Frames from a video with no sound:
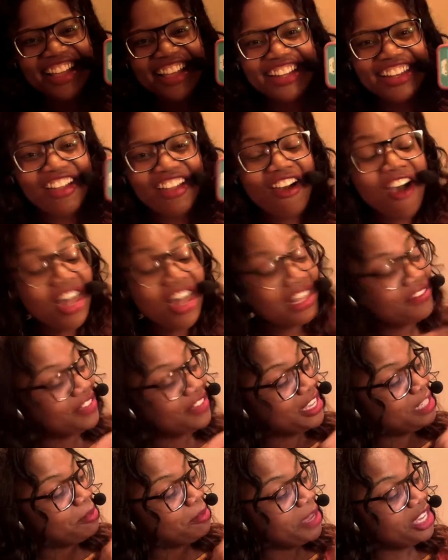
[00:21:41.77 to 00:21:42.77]
Now, all of
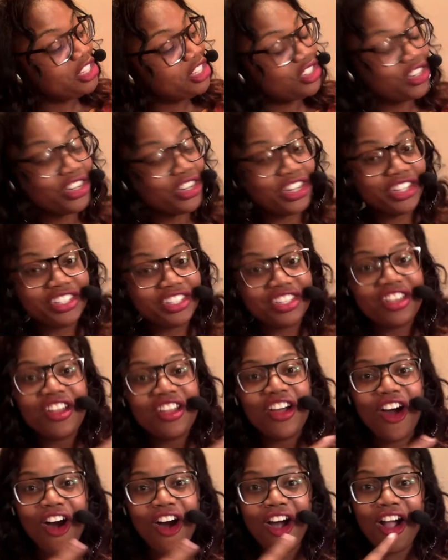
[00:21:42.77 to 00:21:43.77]
these pictures
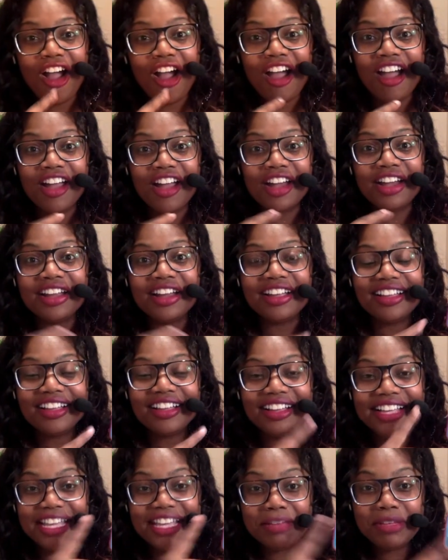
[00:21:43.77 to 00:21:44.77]
are
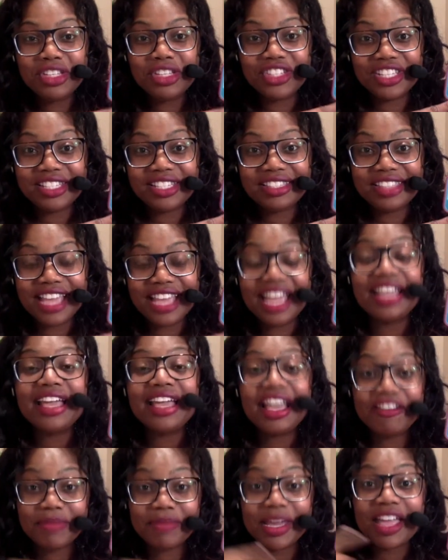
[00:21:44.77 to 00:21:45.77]
images that
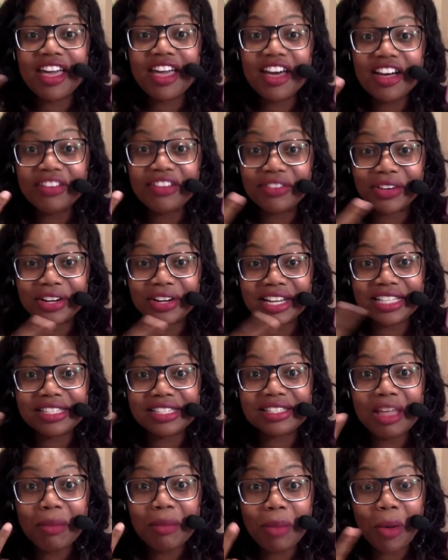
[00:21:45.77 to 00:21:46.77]
have been covered at
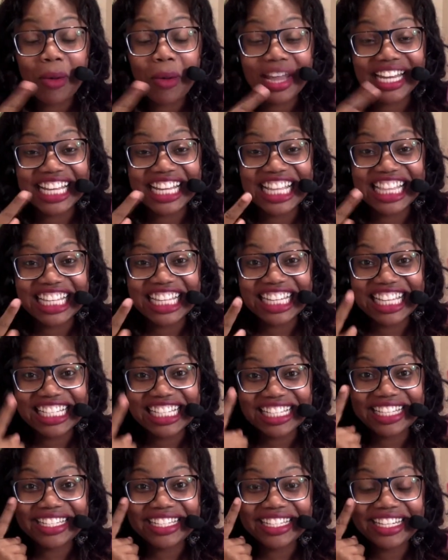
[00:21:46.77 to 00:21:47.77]
some point in the
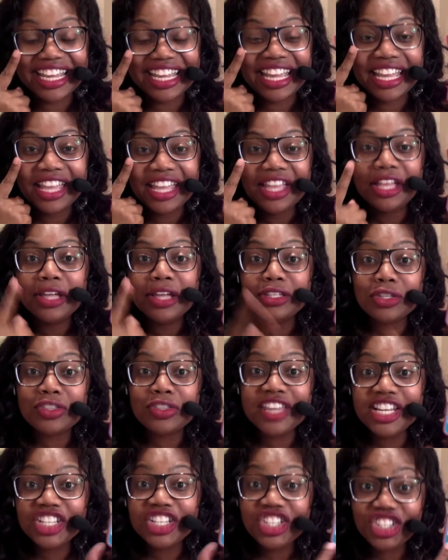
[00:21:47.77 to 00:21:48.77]
lesson today. So
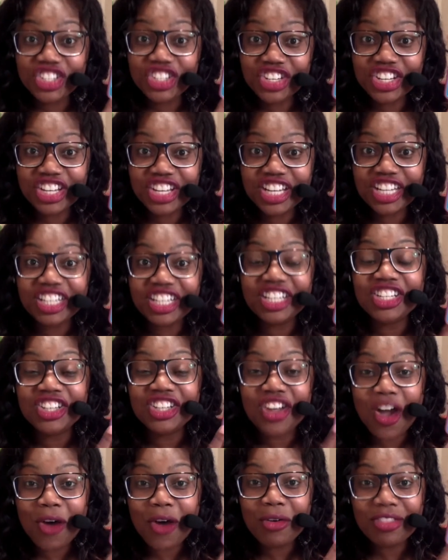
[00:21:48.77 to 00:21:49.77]
they should
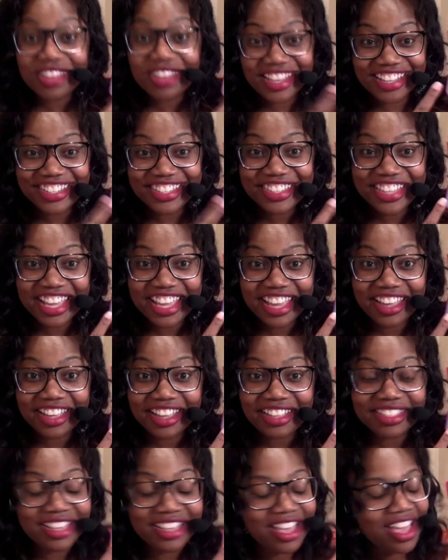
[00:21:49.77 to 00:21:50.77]
know these
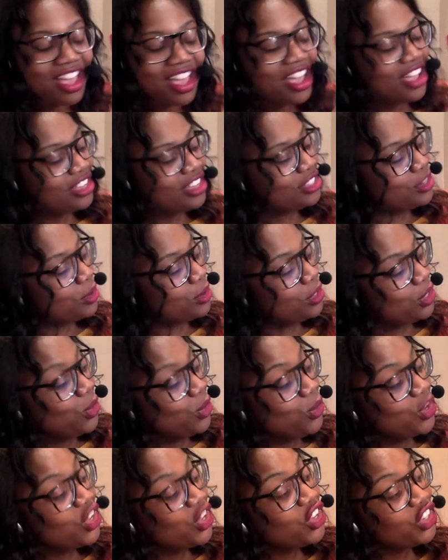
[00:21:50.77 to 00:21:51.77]
things. So you
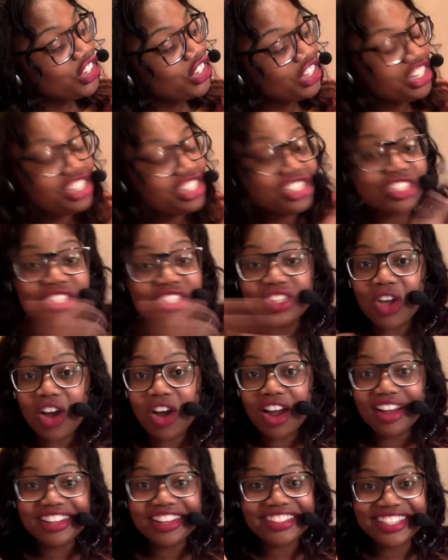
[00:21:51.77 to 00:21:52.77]
could
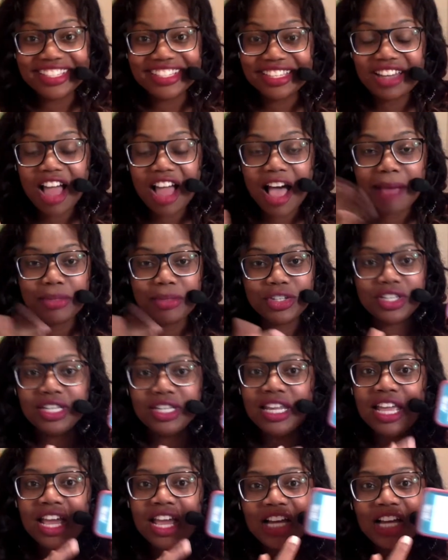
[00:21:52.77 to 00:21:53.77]
start, just an option,
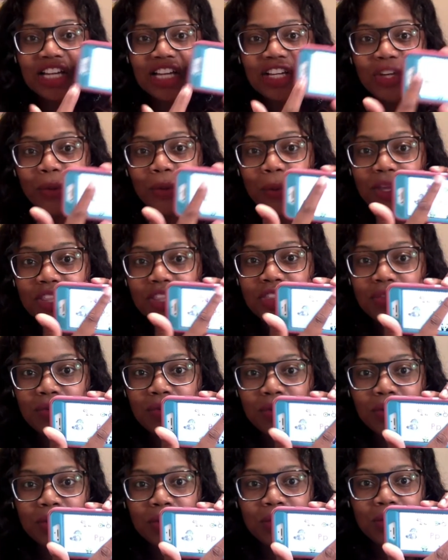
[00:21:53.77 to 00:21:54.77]
going
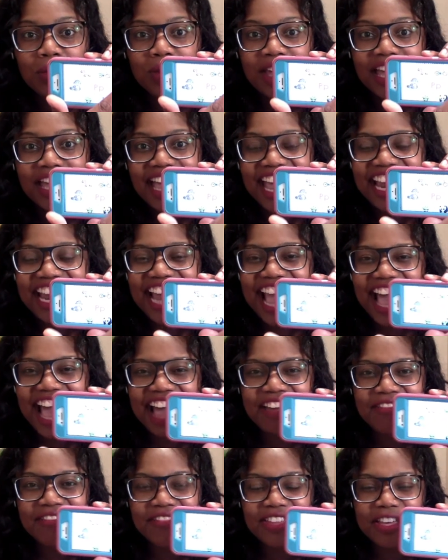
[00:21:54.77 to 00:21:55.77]
through and
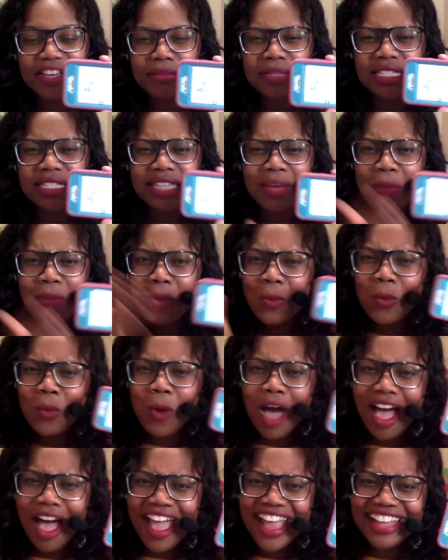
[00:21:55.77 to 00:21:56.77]
have them and say,
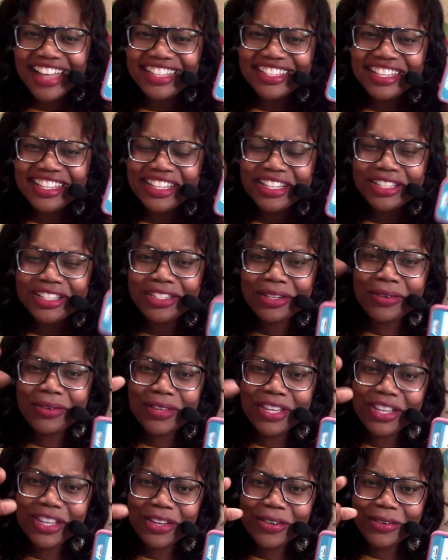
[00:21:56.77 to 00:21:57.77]
what do
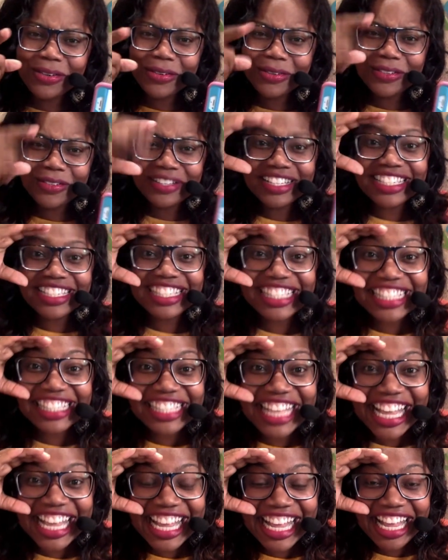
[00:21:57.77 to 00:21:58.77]
you
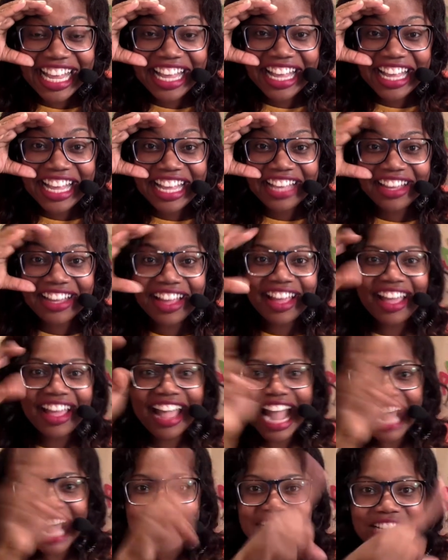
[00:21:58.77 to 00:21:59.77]
see?
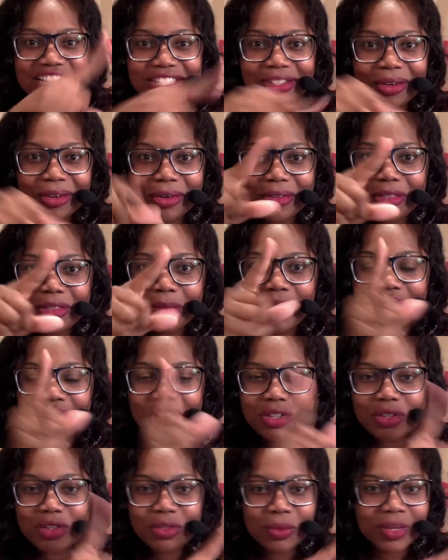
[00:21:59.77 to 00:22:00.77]
And then circle the
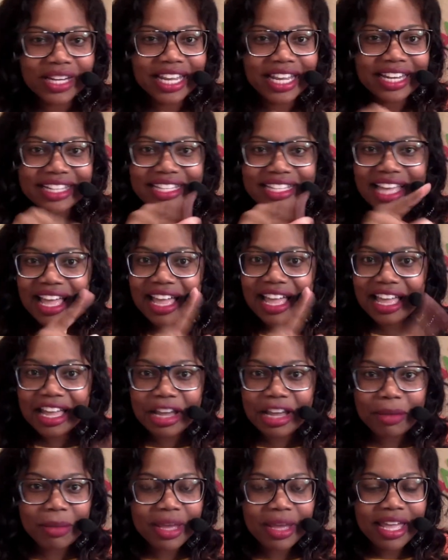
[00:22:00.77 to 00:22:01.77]
pictures one at a
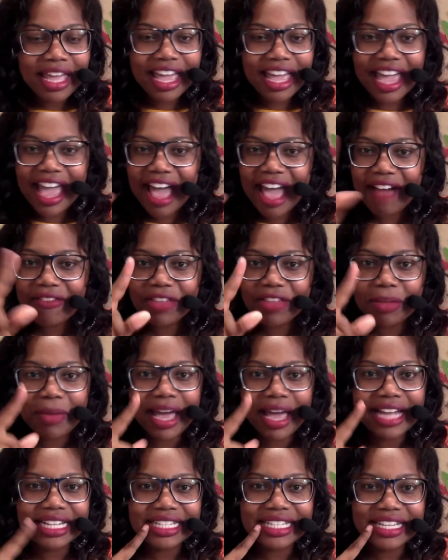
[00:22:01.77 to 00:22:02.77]
time and have them
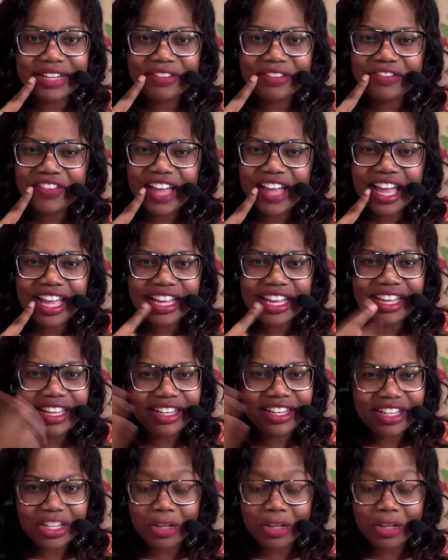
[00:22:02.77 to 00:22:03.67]
identify it.